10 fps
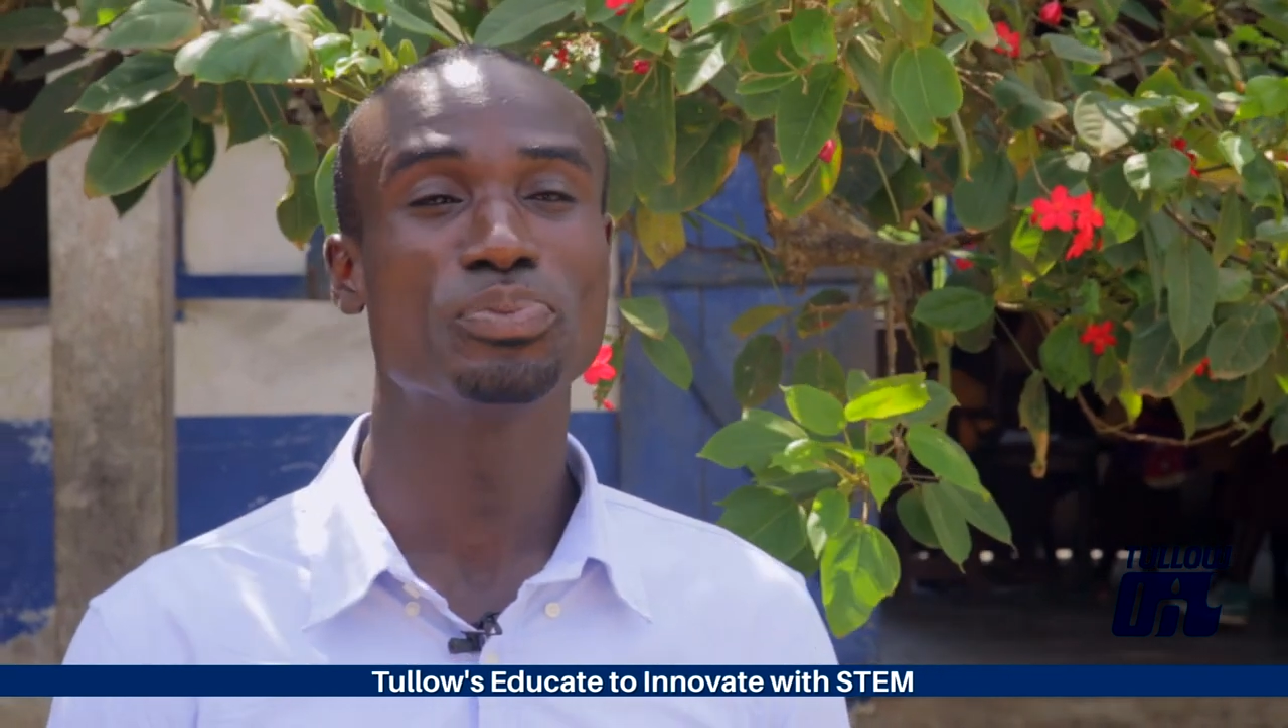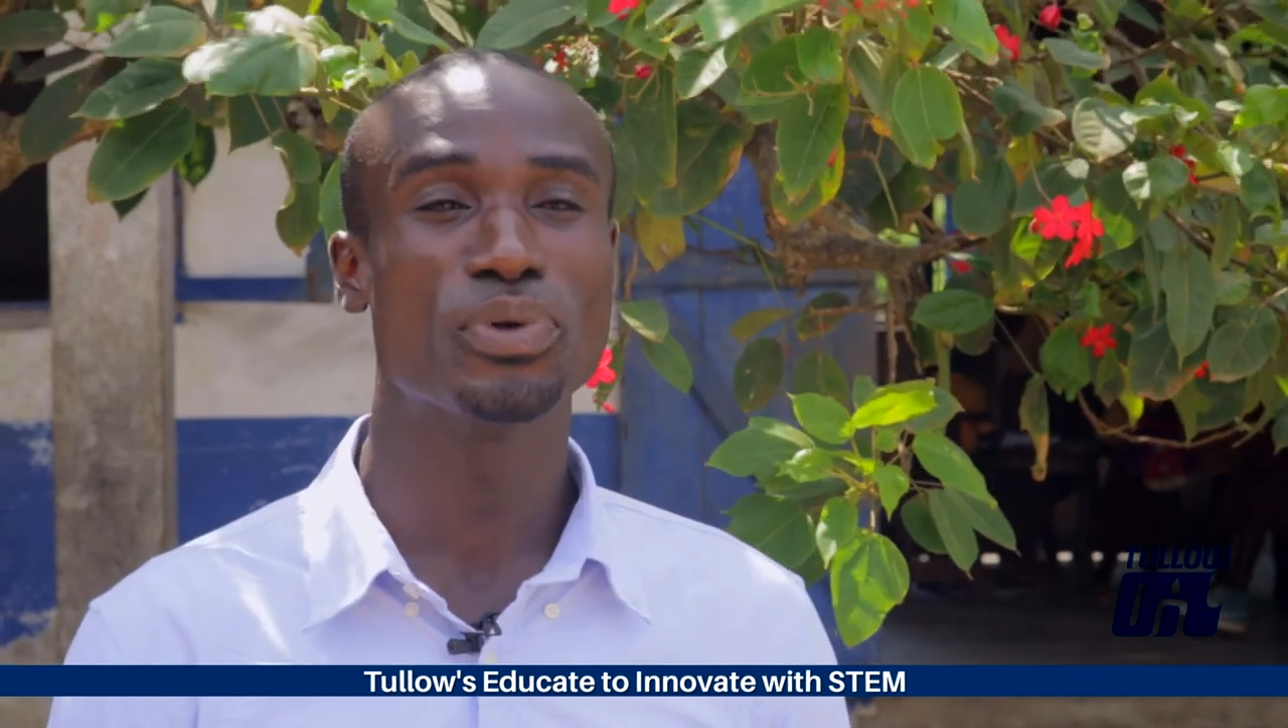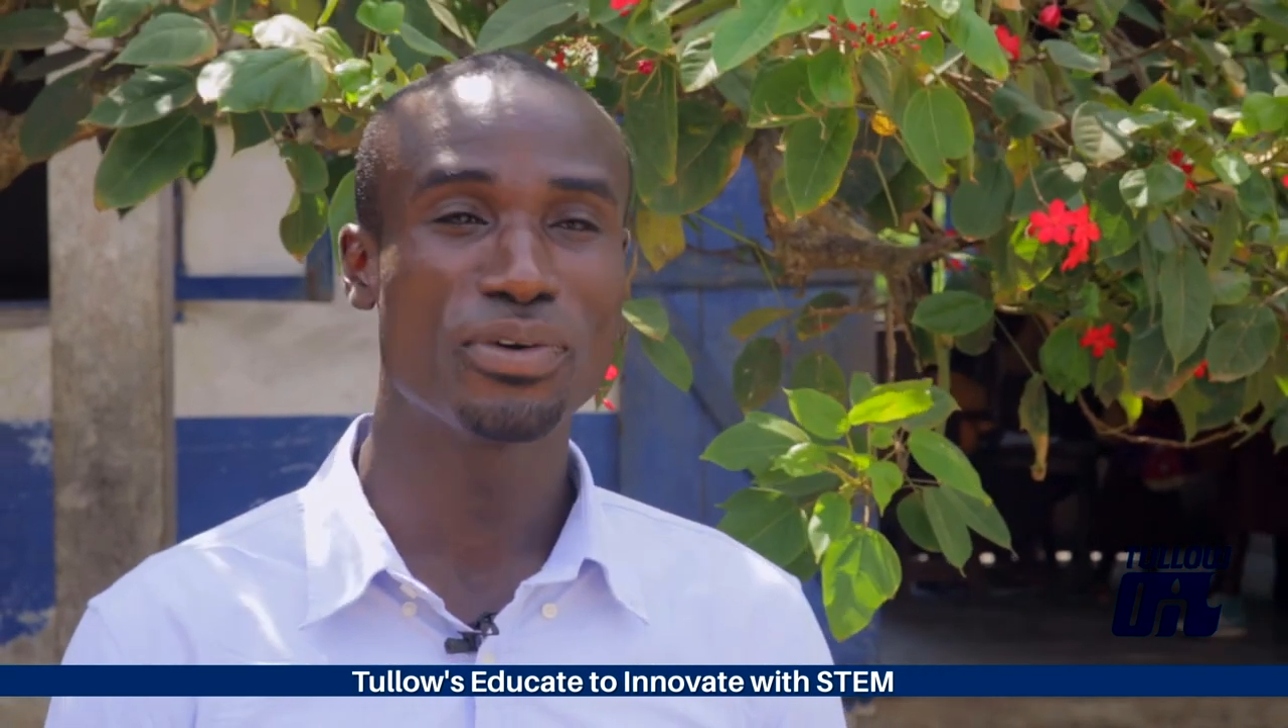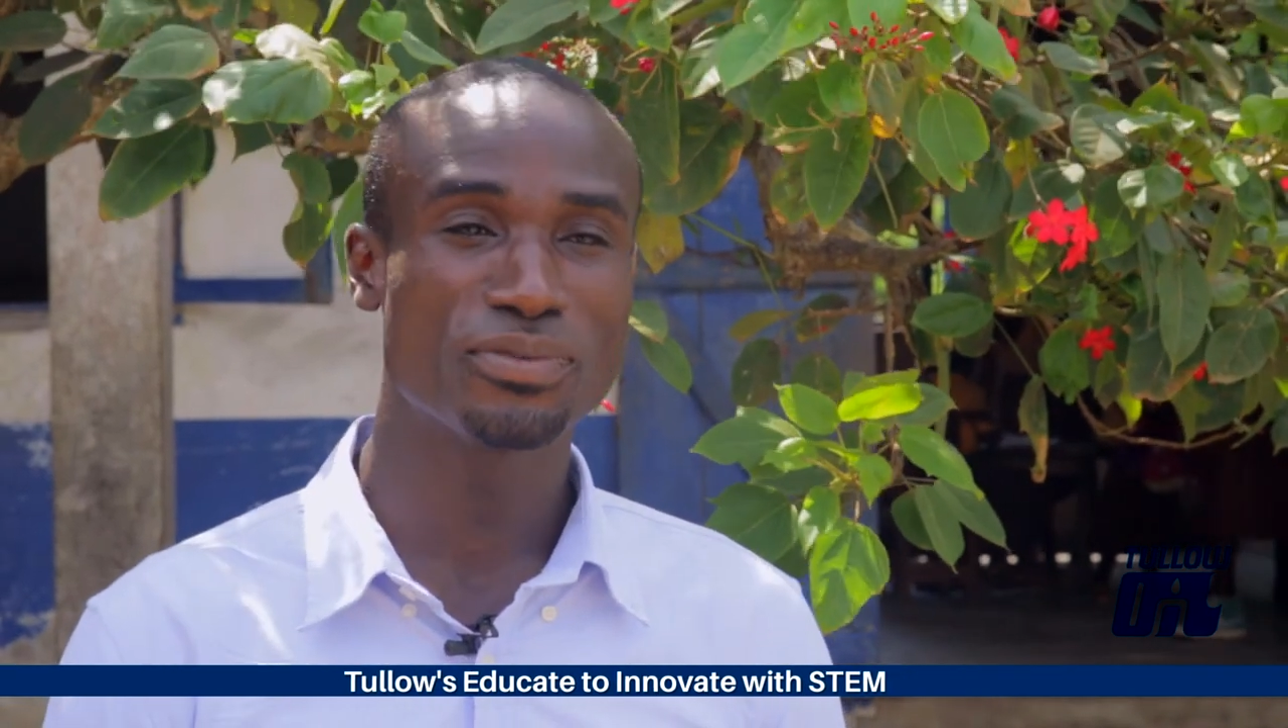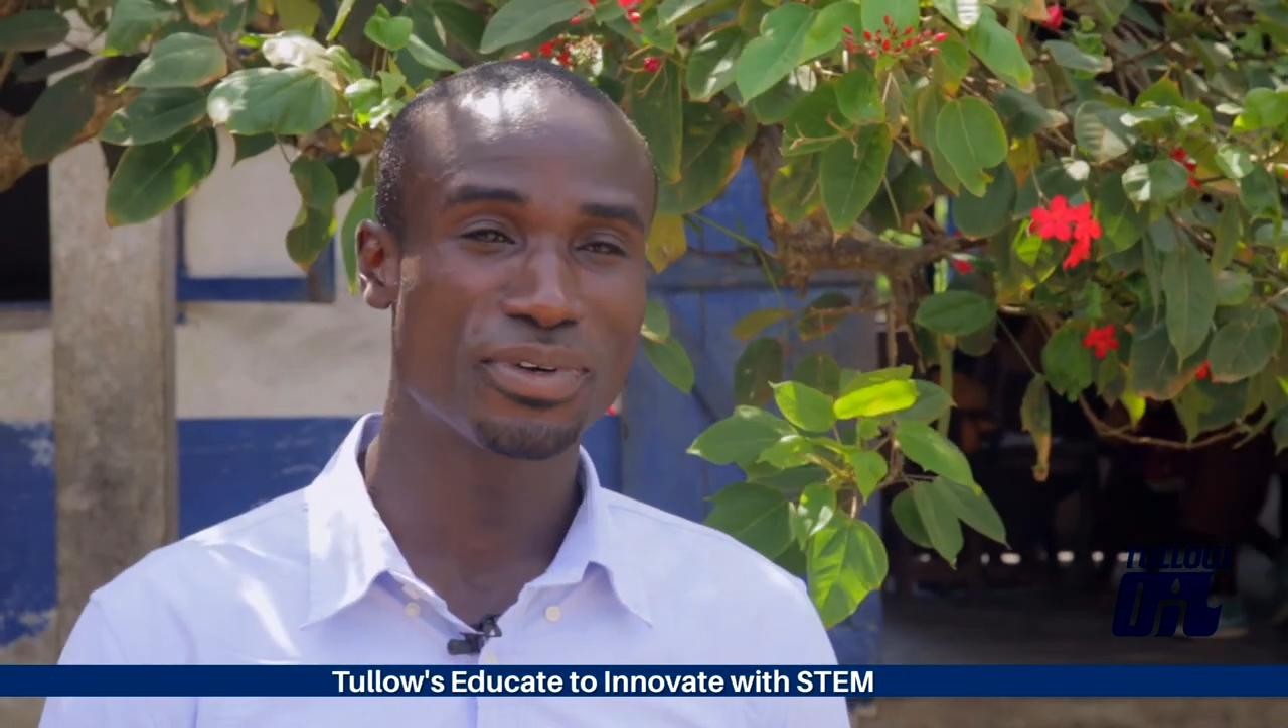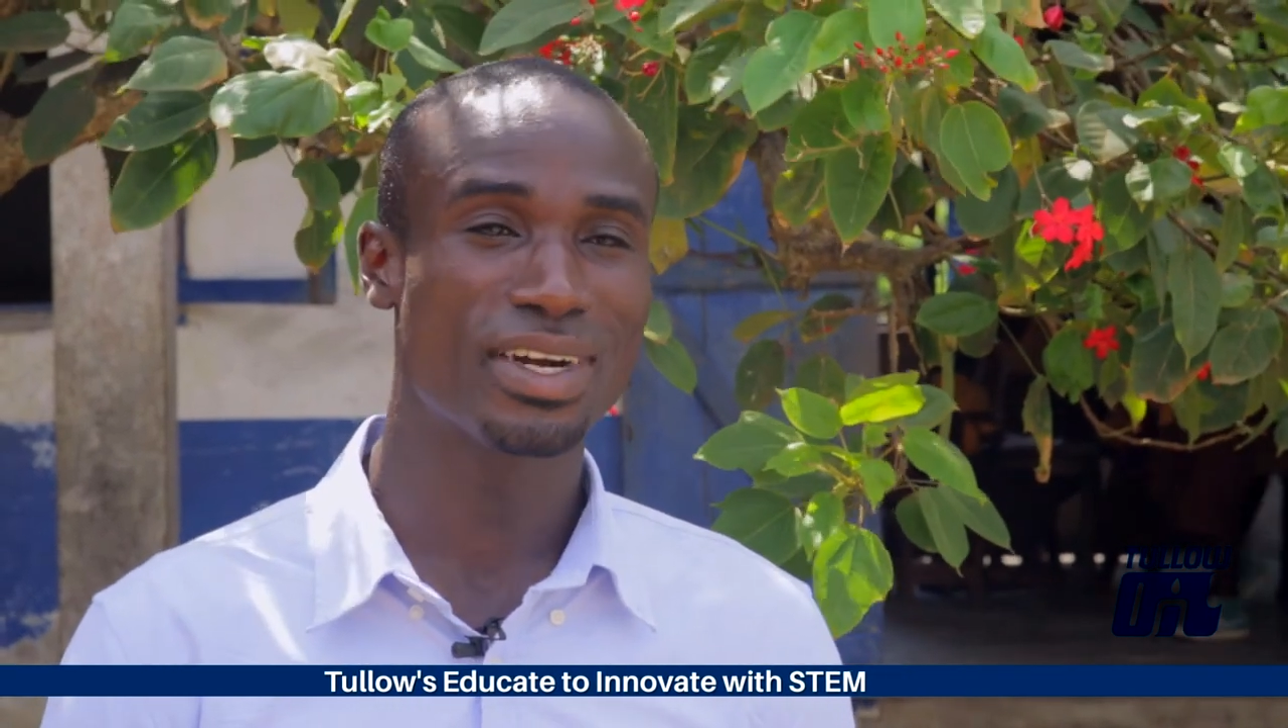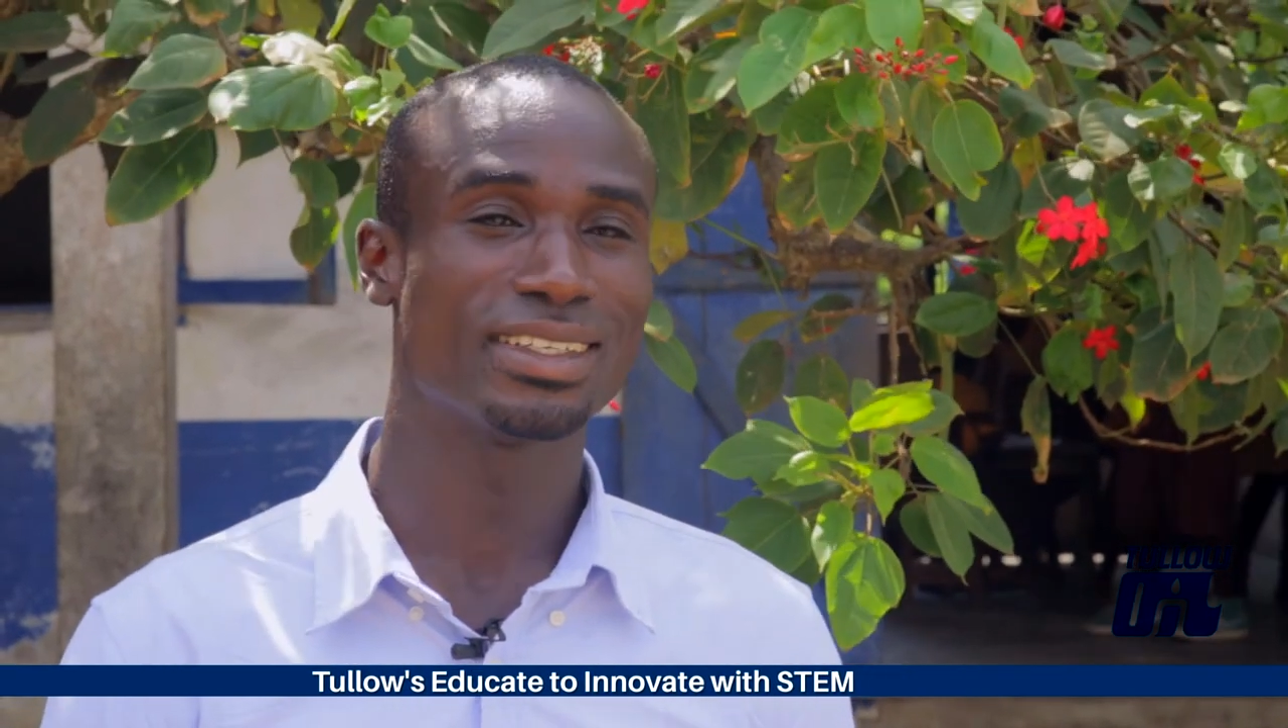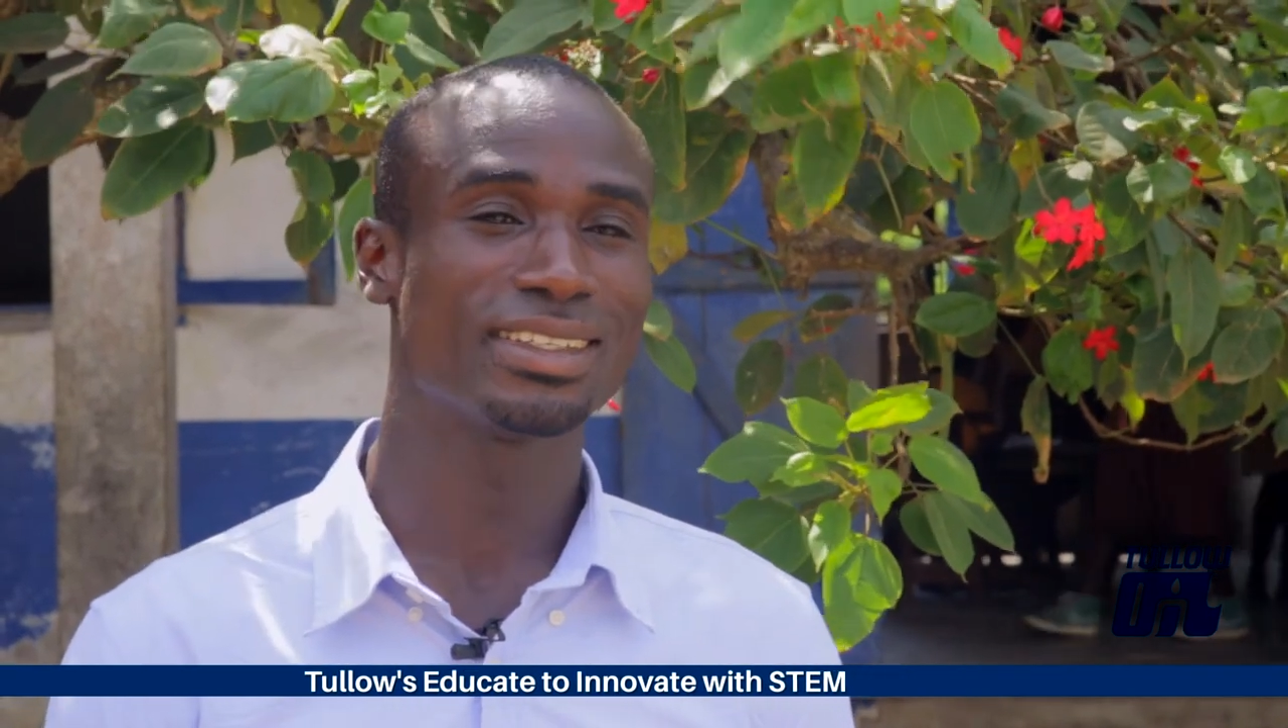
more for us.